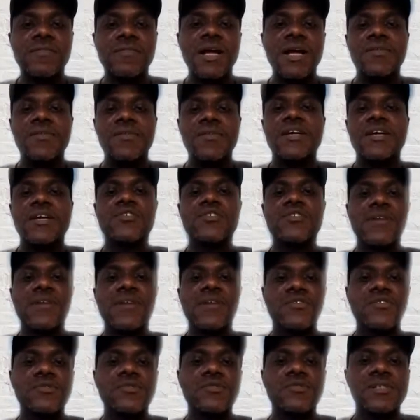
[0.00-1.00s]
How can you have
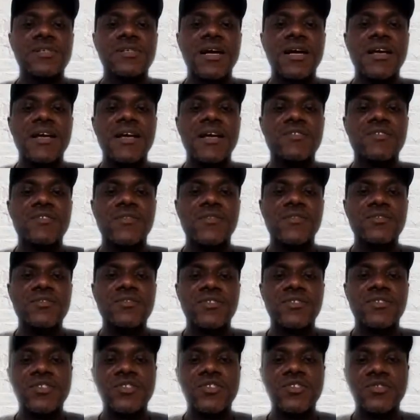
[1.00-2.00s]
two kinds of
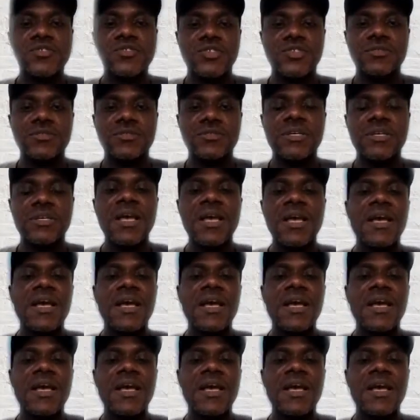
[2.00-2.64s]
constitution